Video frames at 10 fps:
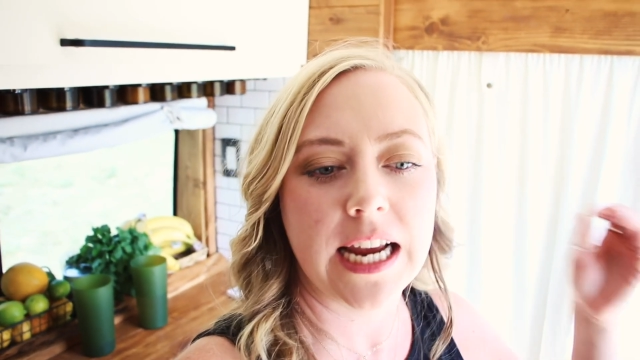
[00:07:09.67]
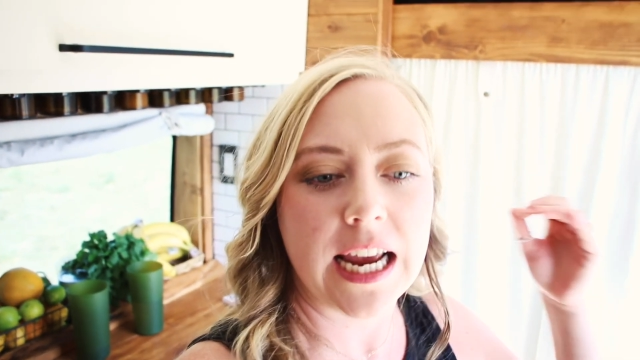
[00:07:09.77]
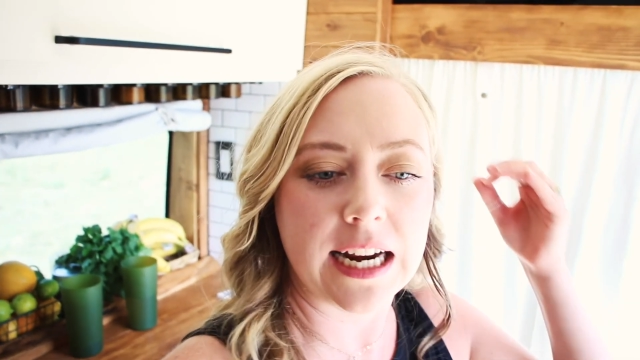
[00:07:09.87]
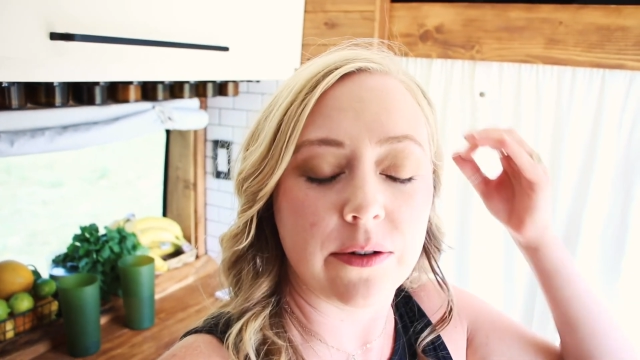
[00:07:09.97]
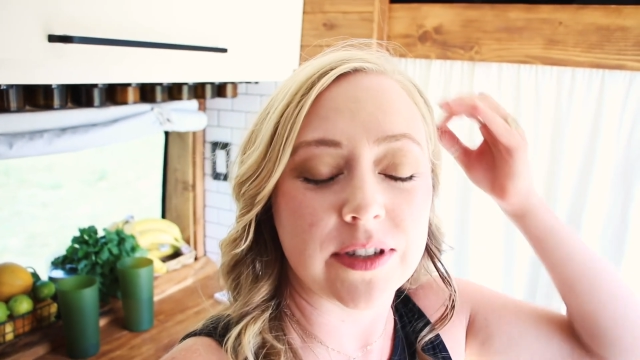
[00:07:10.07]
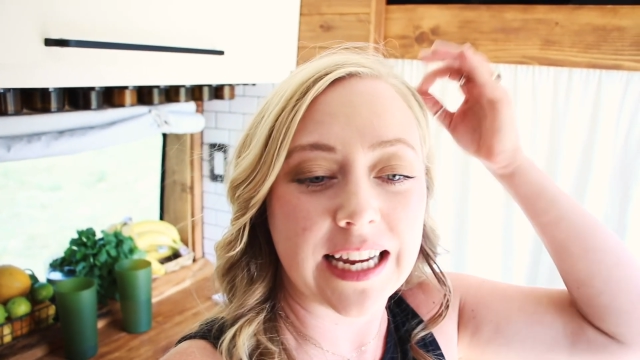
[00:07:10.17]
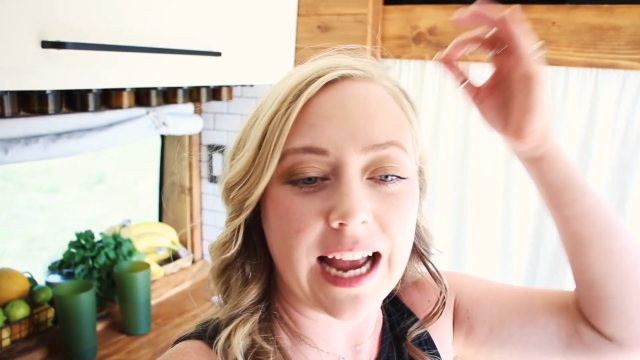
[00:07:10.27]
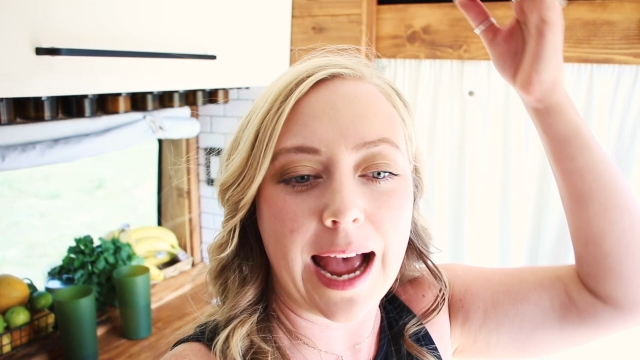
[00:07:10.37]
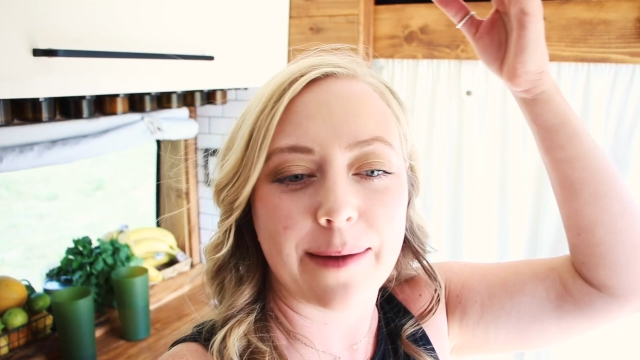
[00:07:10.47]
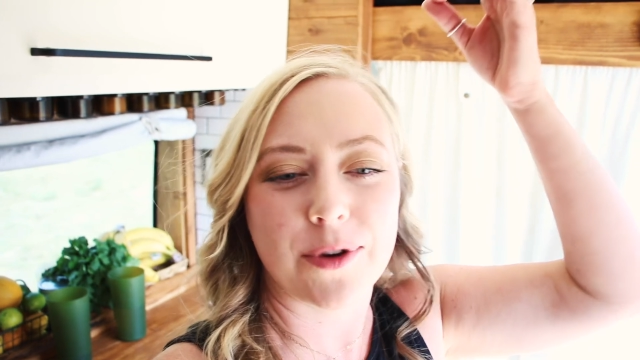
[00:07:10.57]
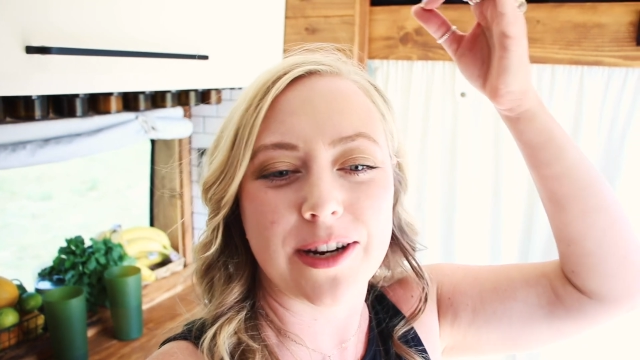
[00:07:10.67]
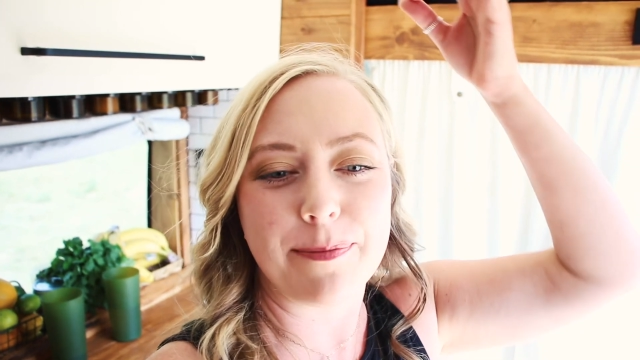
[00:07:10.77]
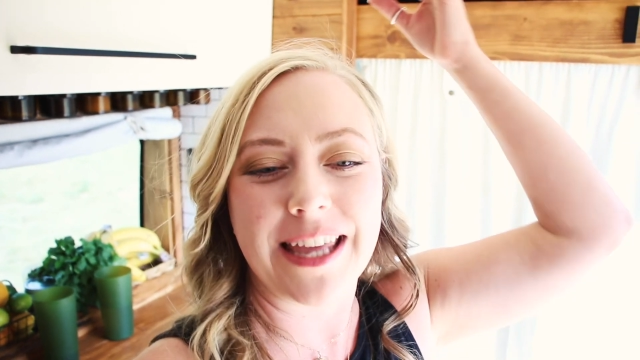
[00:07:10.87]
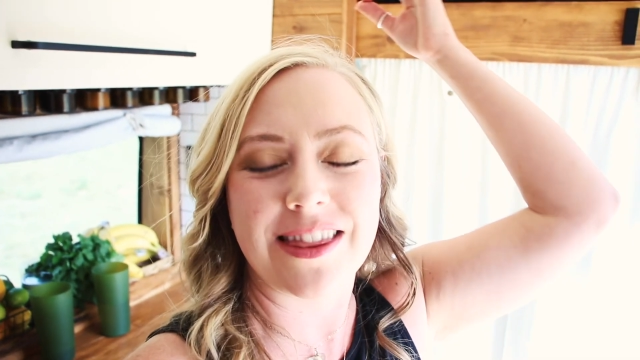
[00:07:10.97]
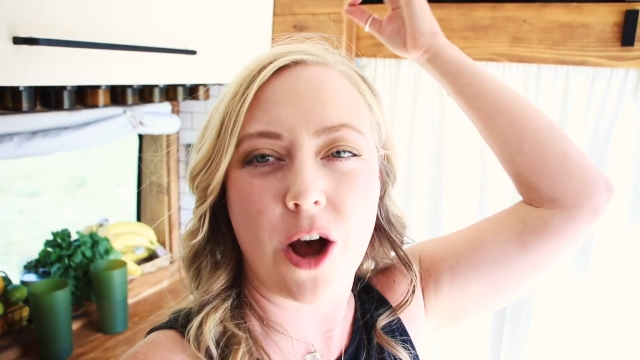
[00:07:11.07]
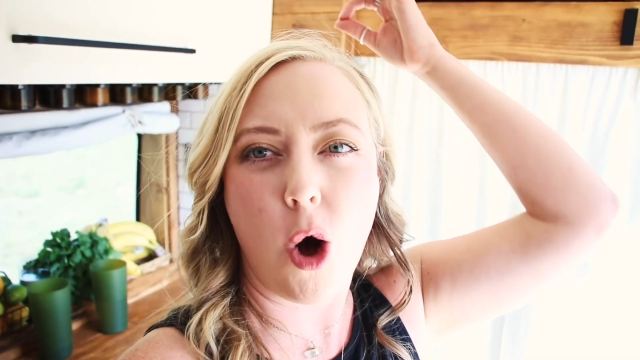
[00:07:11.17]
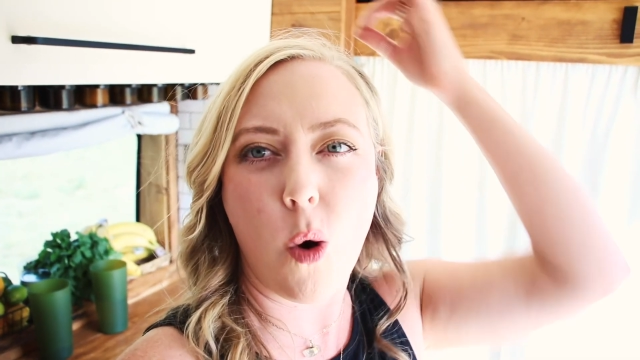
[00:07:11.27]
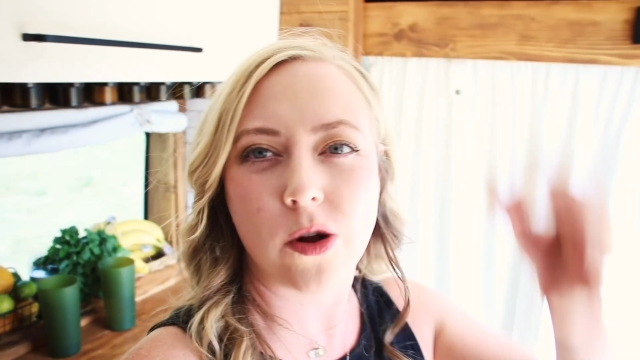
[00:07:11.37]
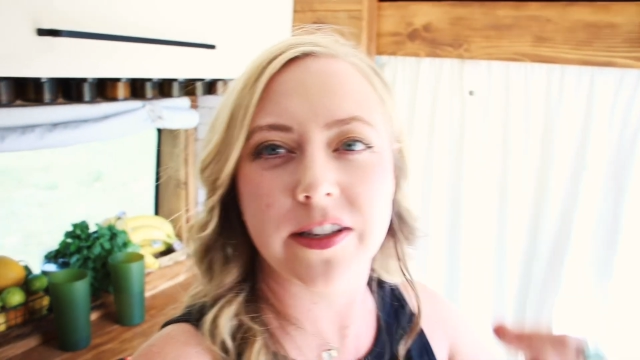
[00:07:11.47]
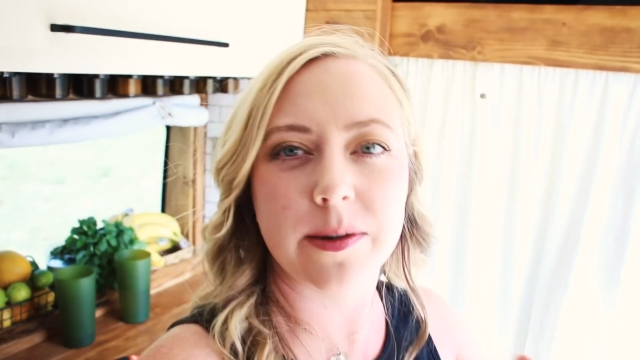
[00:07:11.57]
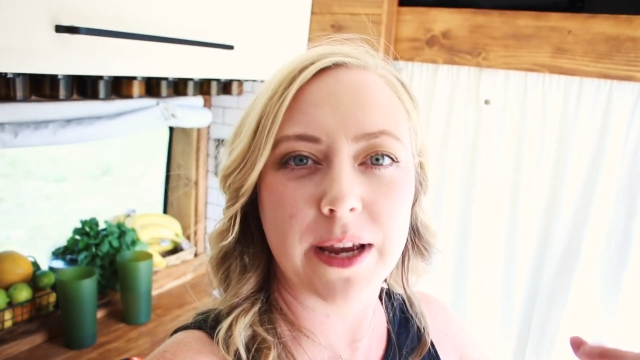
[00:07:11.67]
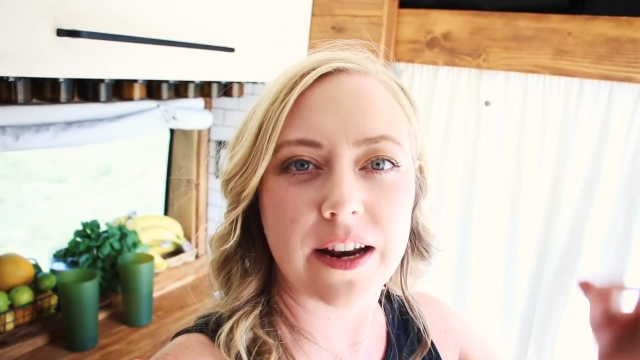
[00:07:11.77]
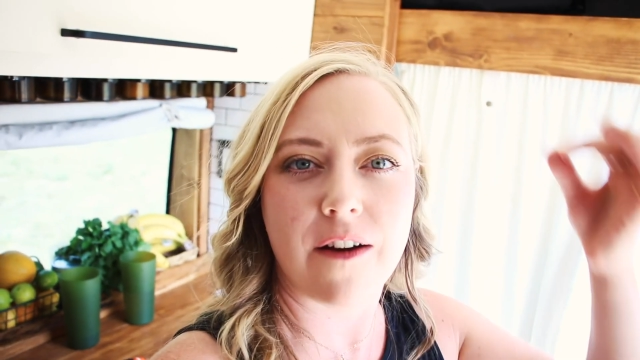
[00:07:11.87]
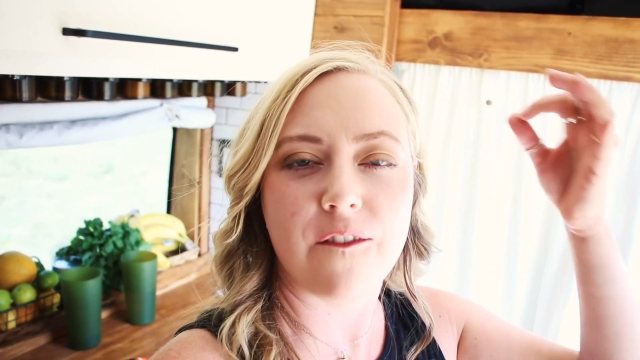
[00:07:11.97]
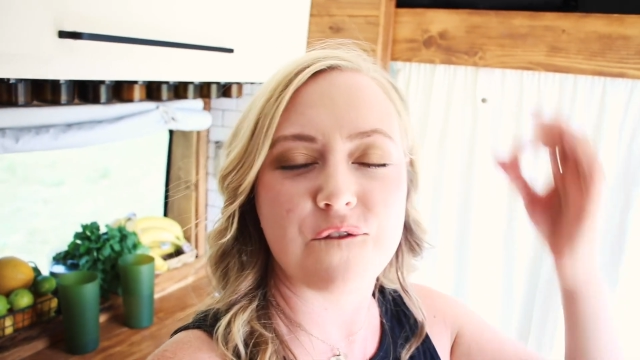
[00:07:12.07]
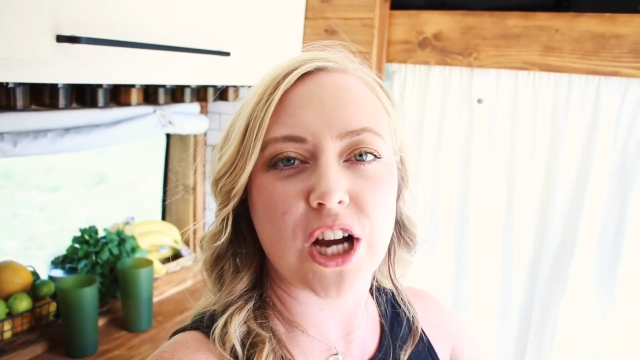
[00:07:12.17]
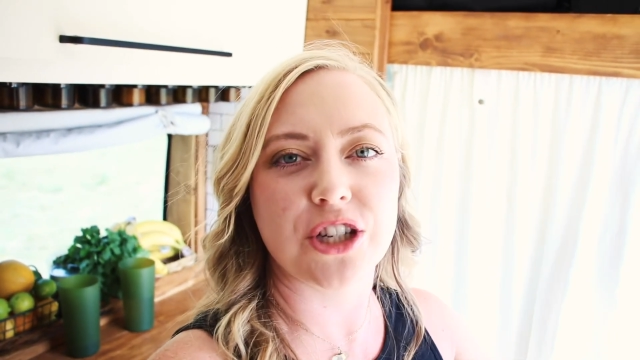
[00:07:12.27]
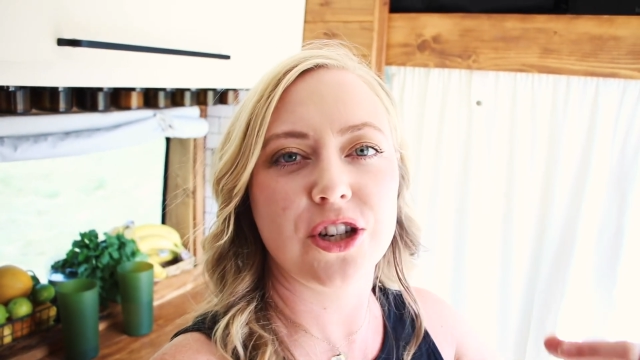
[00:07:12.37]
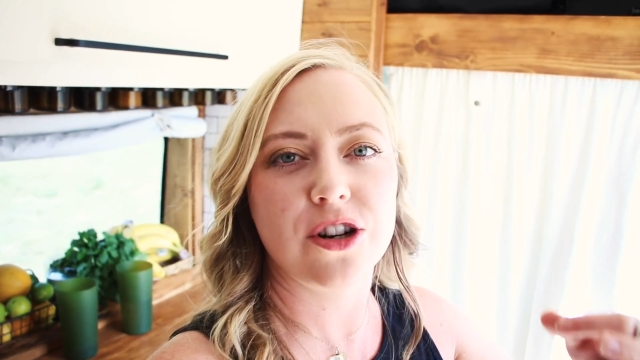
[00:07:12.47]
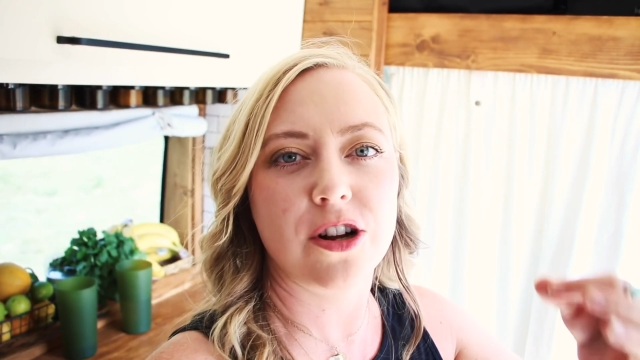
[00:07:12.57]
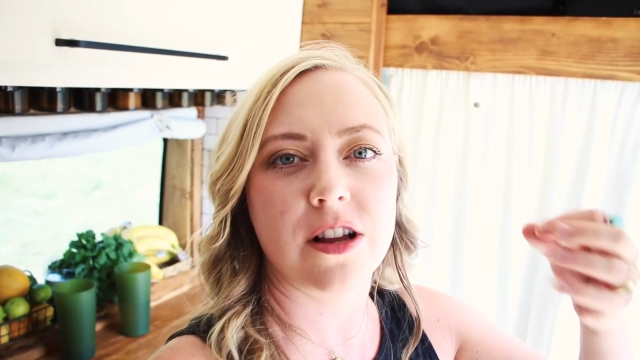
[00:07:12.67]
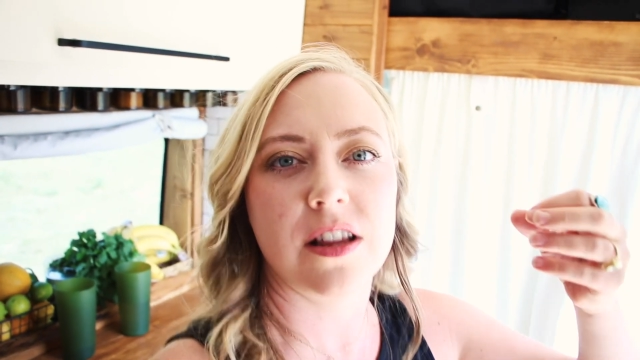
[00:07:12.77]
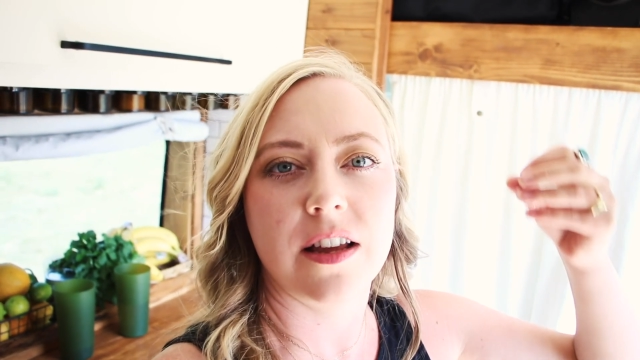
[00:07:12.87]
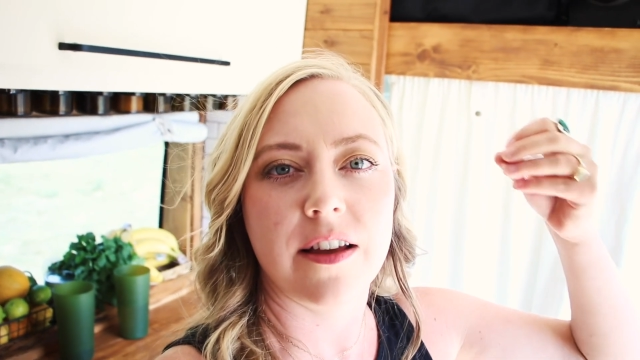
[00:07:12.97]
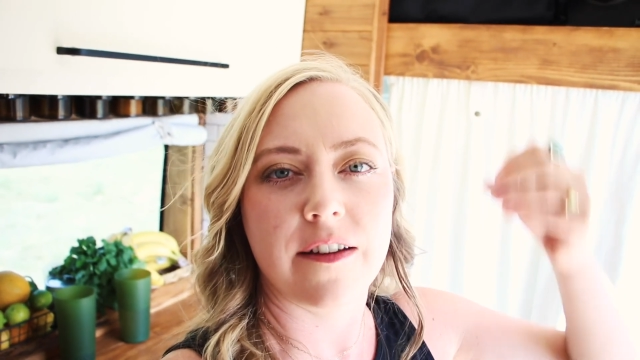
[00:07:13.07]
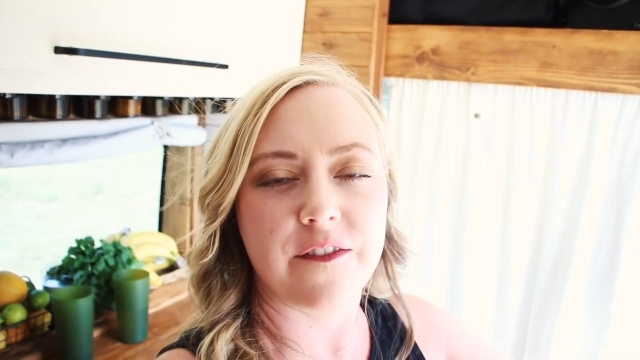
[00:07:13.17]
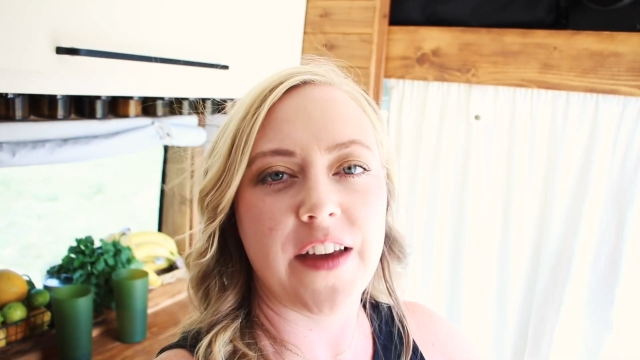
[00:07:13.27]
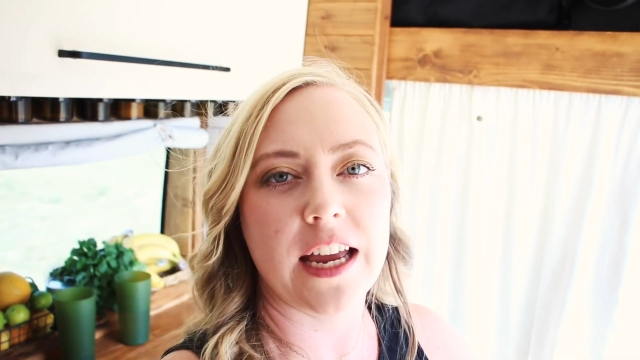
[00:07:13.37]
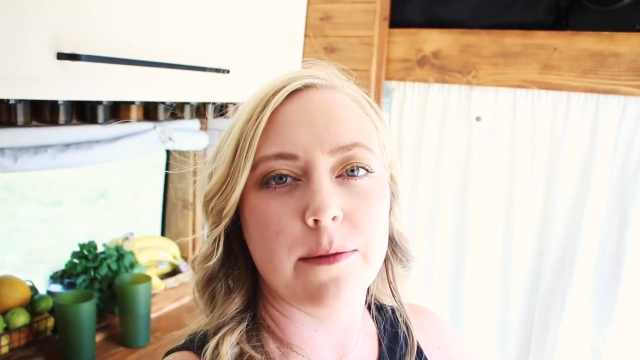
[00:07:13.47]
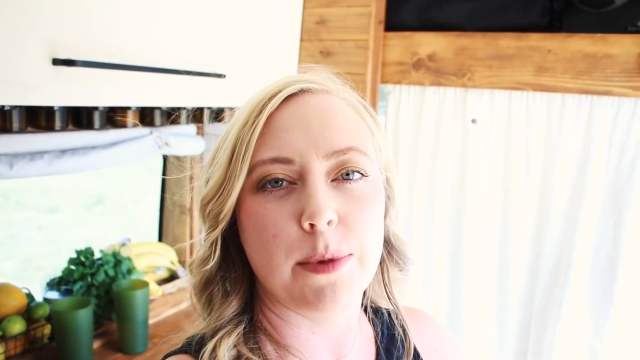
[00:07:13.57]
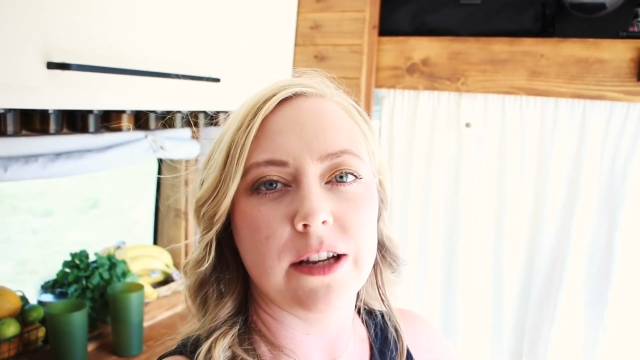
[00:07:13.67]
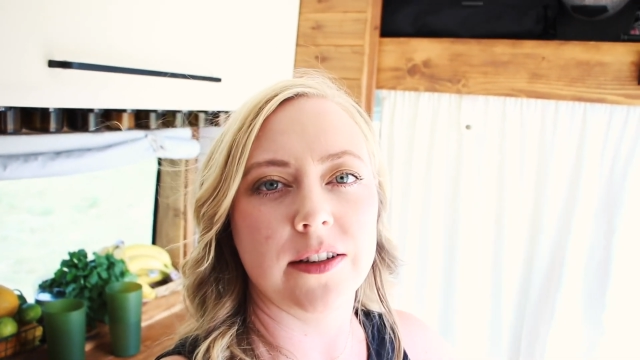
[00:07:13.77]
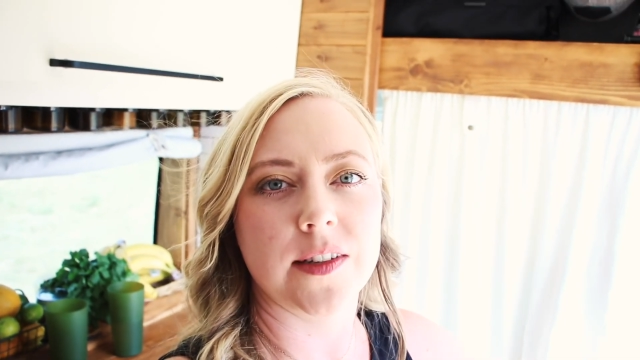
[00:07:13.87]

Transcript: And I was like, I'm gonna make the ultimate functional van build.